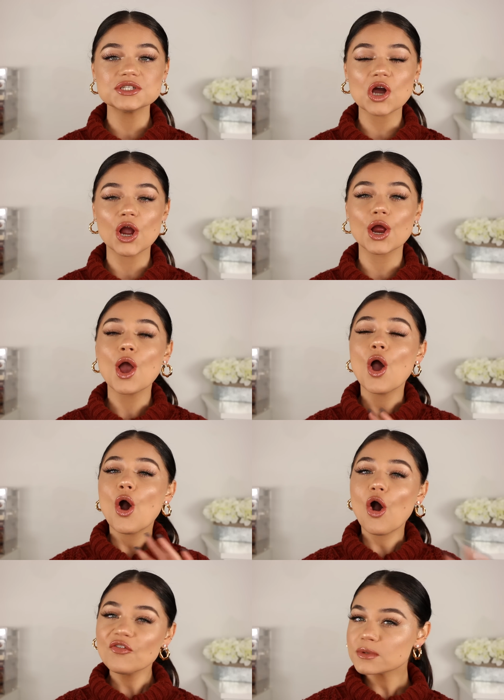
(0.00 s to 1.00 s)
these are
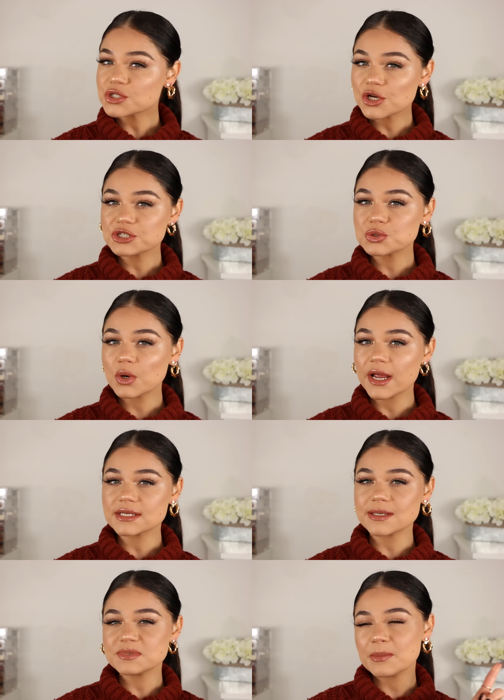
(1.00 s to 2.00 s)
all from the drugstore,
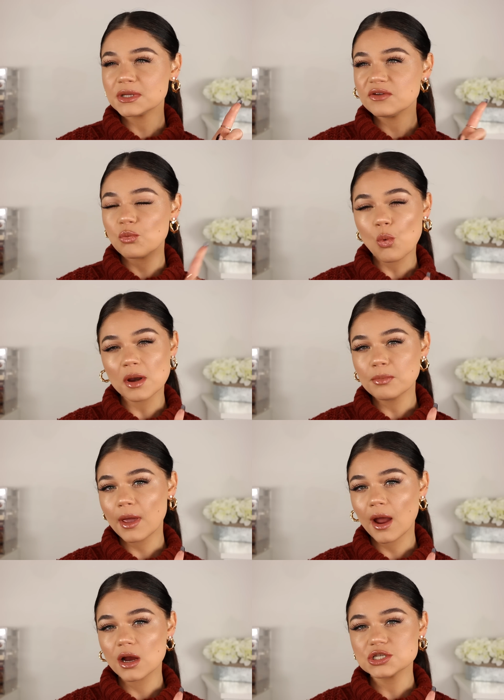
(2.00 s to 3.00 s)
except I believe one
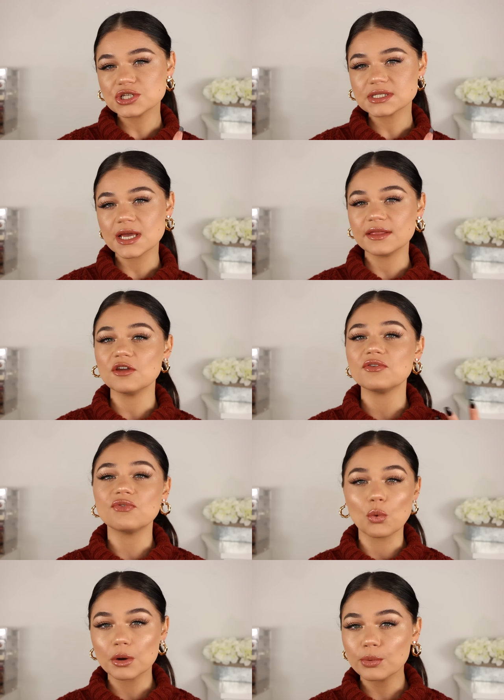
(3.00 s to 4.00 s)
pair is just like the
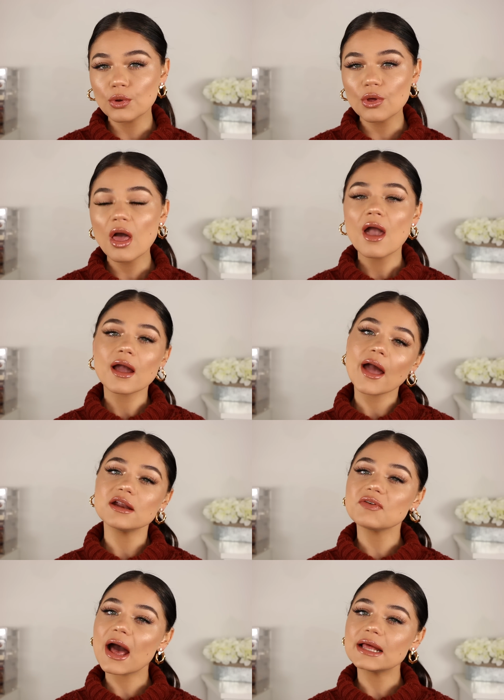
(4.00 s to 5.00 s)
affordable
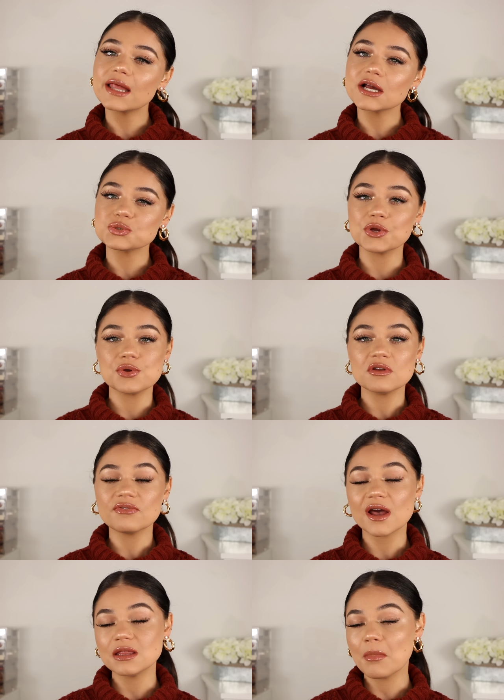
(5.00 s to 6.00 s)
kind of eyelash where you can
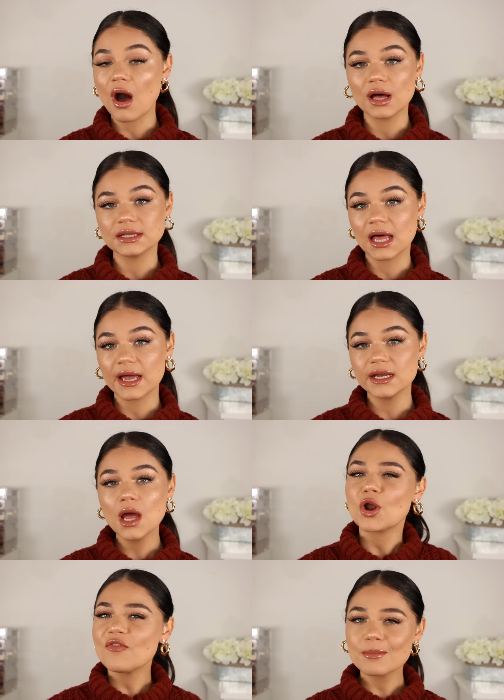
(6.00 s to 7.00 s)
find them online.
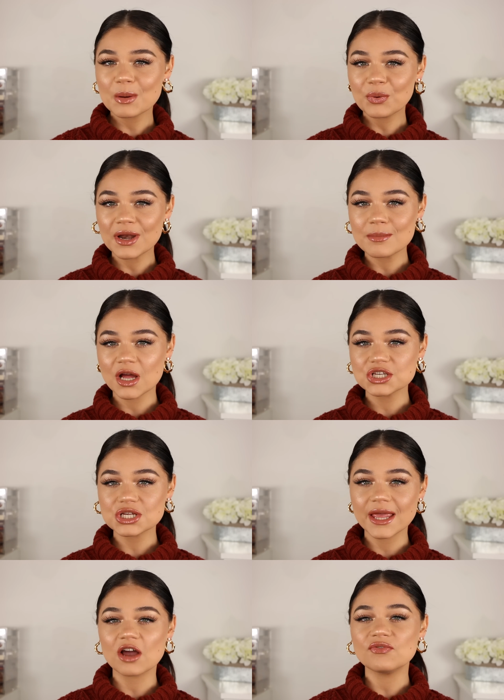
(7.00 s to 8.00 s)
But all of them are pretty
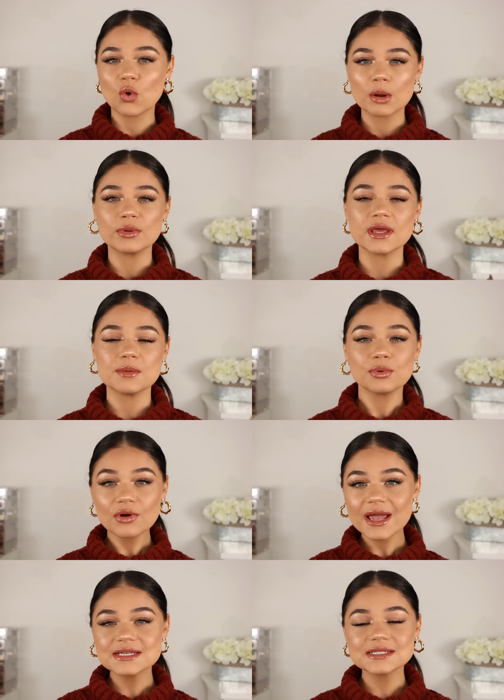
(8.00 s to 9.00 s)
much like affordably
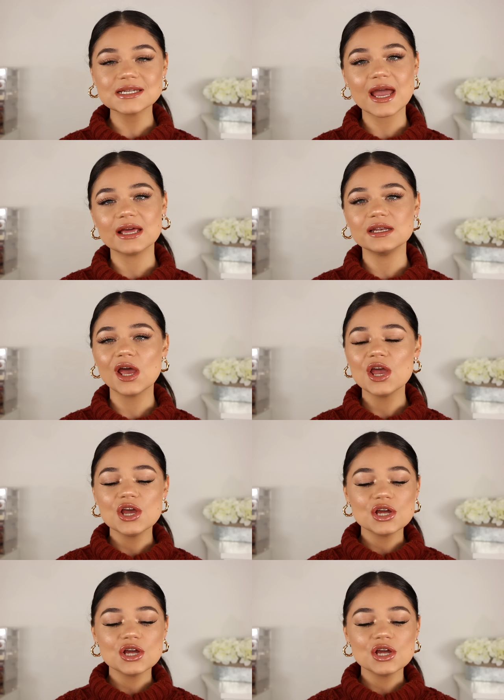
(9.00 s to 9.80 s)
priced and